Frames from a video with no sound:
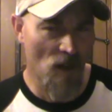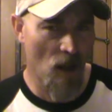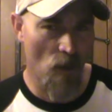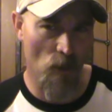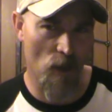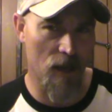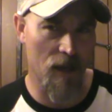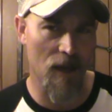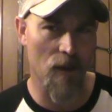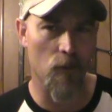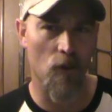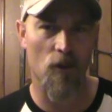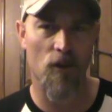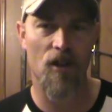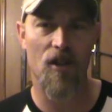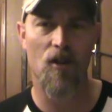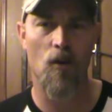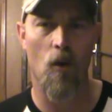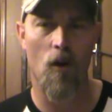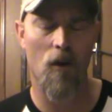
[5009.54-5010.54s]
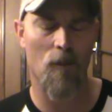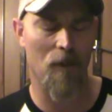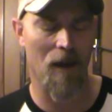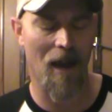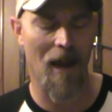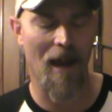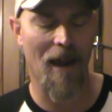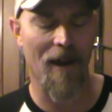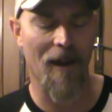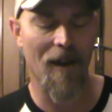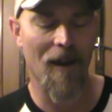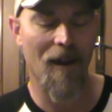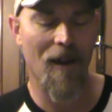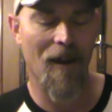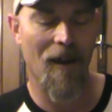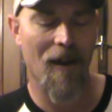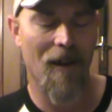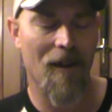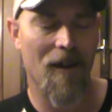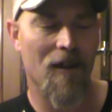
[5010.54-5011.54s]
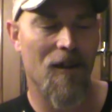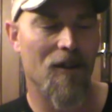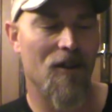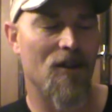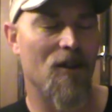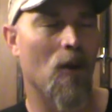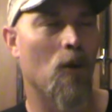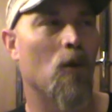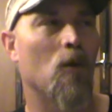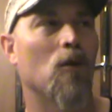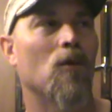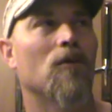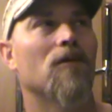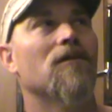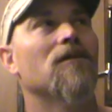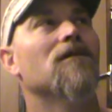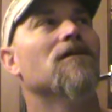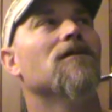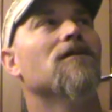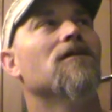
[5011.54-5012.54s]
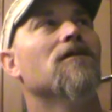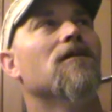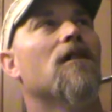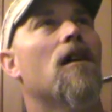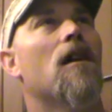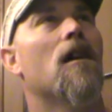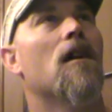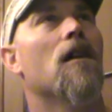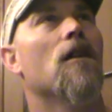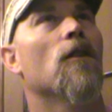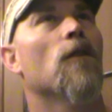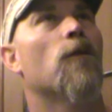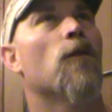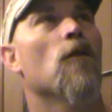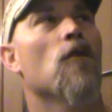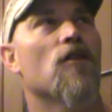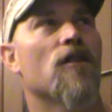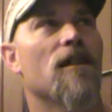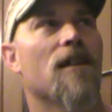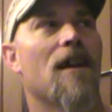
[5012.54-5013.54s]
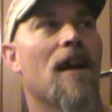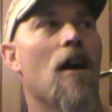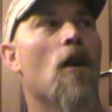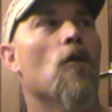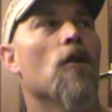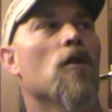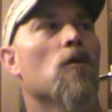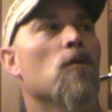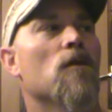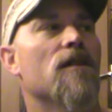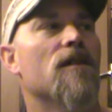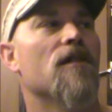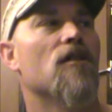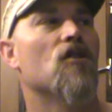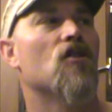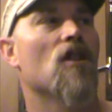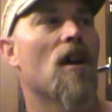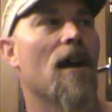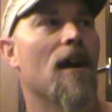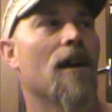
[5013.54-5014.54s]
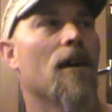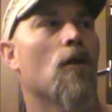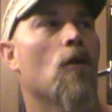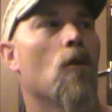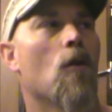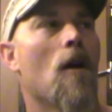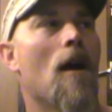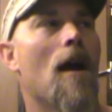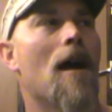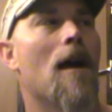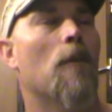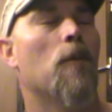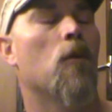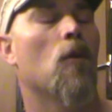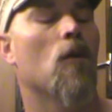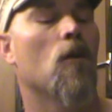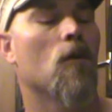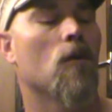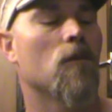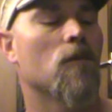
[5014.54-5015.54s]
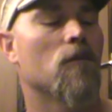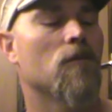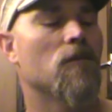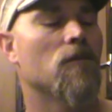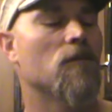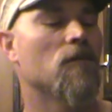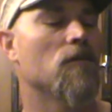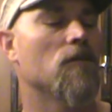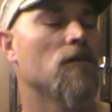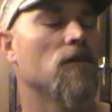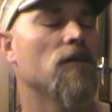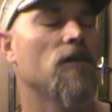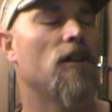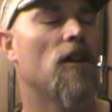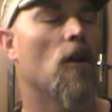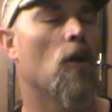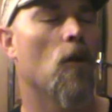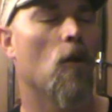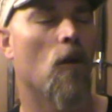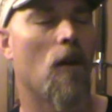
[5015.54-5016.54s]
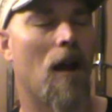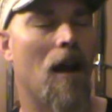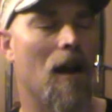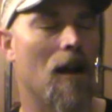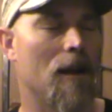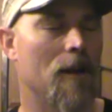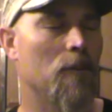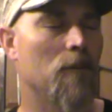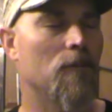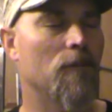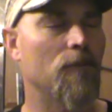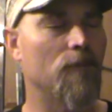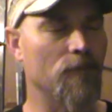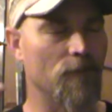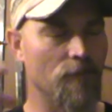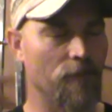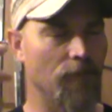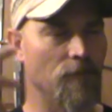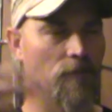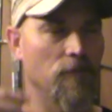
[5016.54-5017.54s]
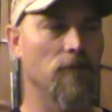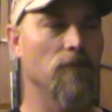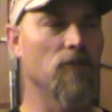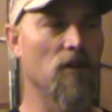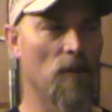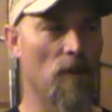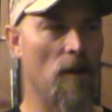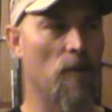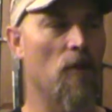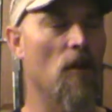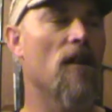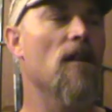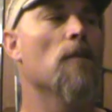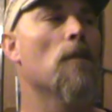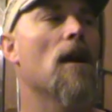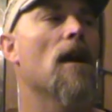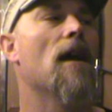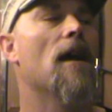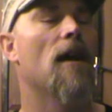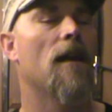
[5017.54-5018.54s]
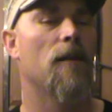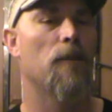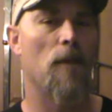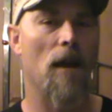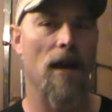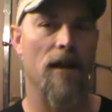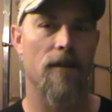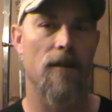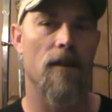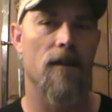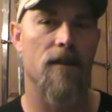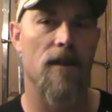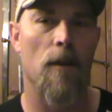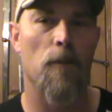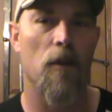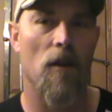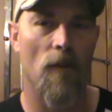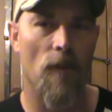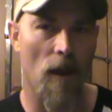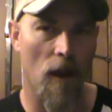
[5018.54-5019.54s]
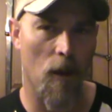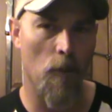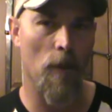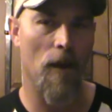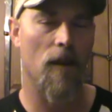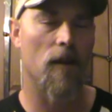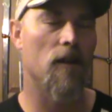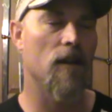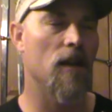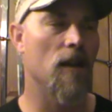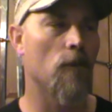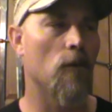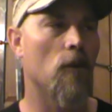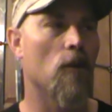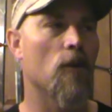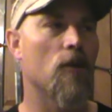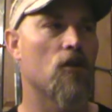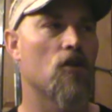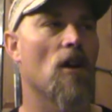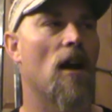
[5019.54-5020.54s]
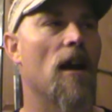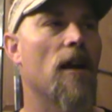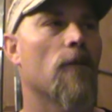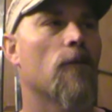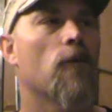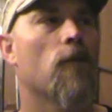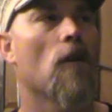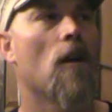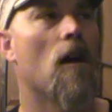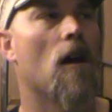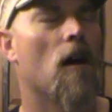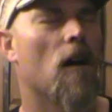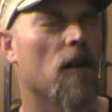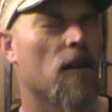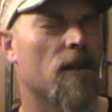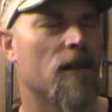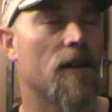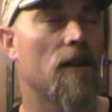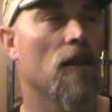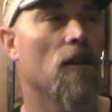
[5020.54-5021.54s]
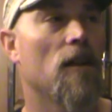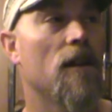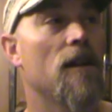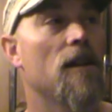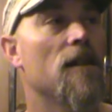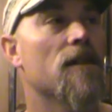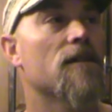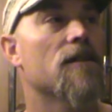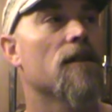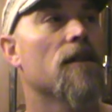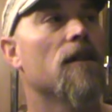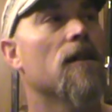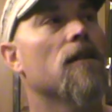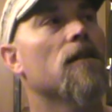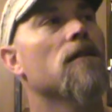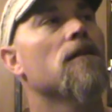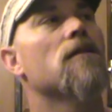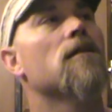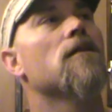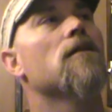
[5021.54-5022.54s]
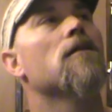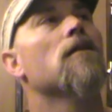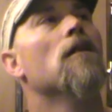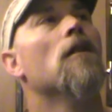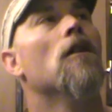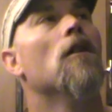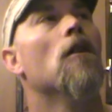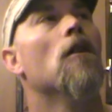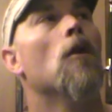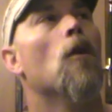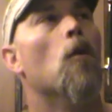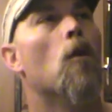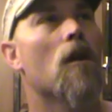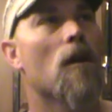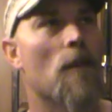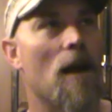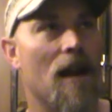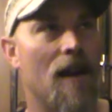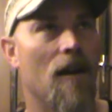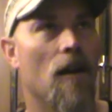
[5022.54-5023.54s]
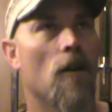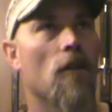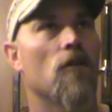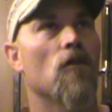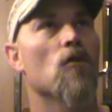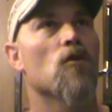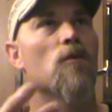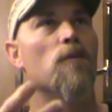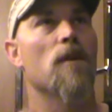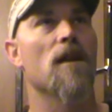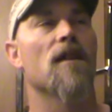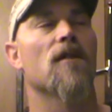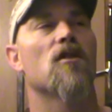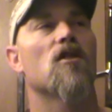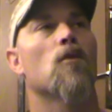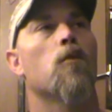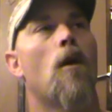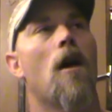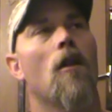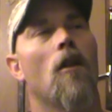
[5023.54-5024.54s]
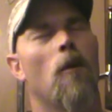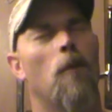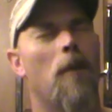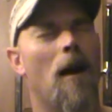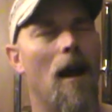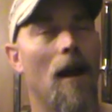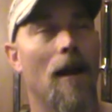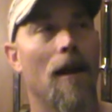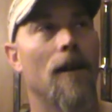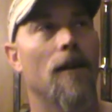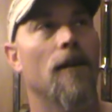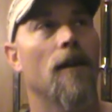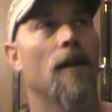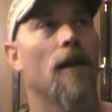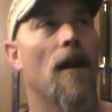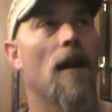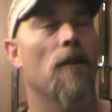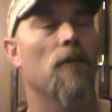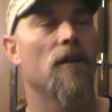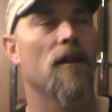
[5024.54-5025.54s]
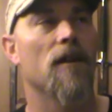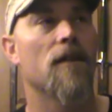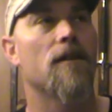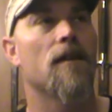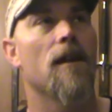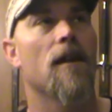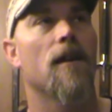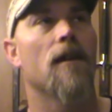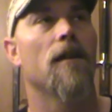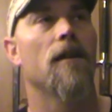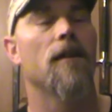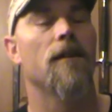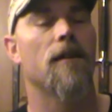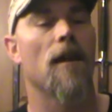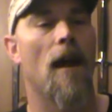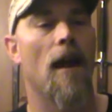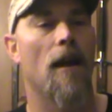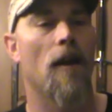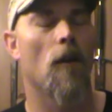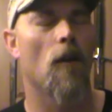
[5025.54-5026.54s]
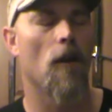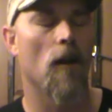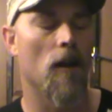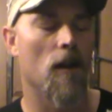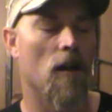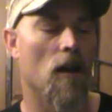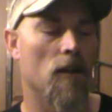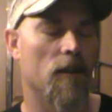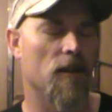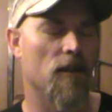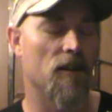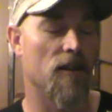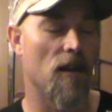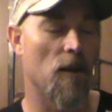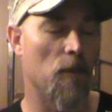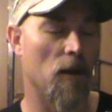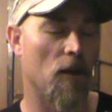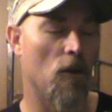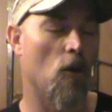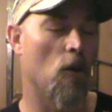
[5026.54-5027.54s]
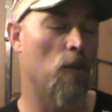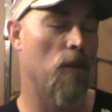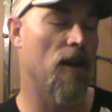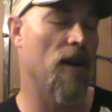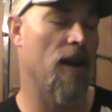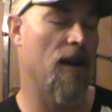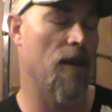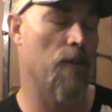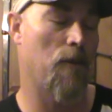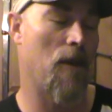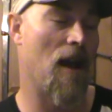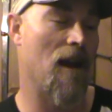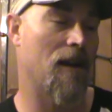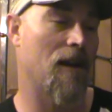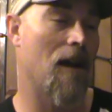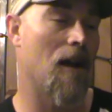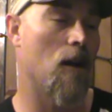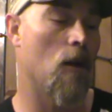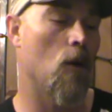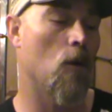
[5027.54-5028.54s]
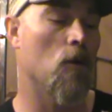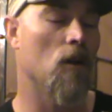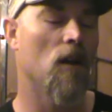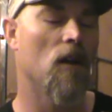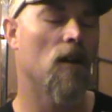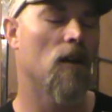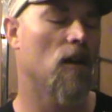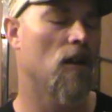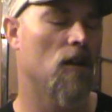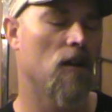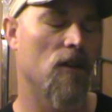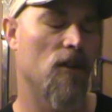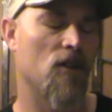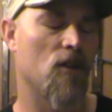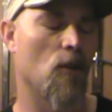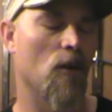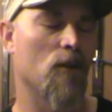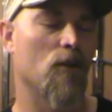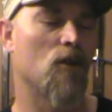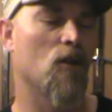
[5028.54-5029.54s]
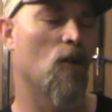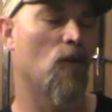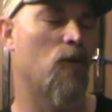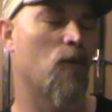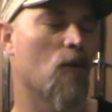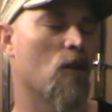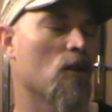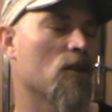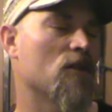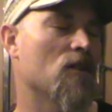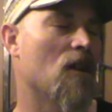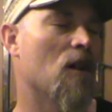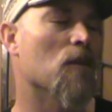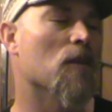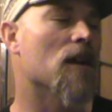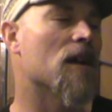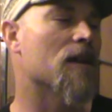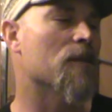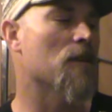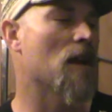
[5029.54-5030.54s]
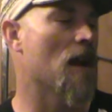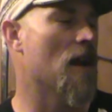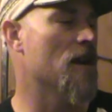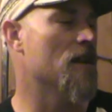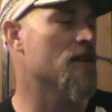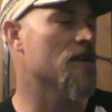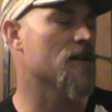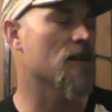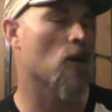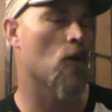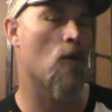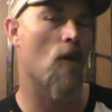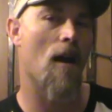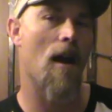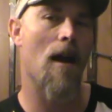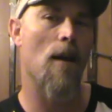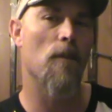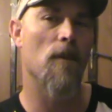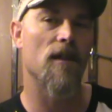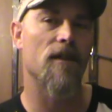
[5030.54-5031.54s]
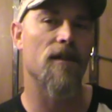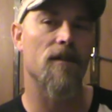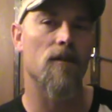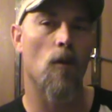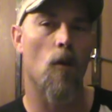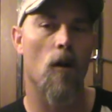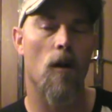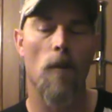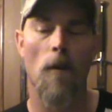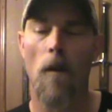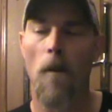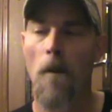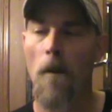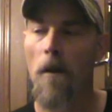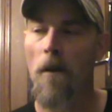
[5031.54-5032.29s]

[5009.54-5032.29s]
the evil storm god. So the first encounter was this giant crab. Well, you know, I'm remembering in my head back to the Temple of Elemental Evil, the giant frogs, killing these things, one of my characters being swallowed by it and having to take a dagger and cut the stomach open to get back out, so on and so forth. So I'm like, man, this is a crab, this is horrible.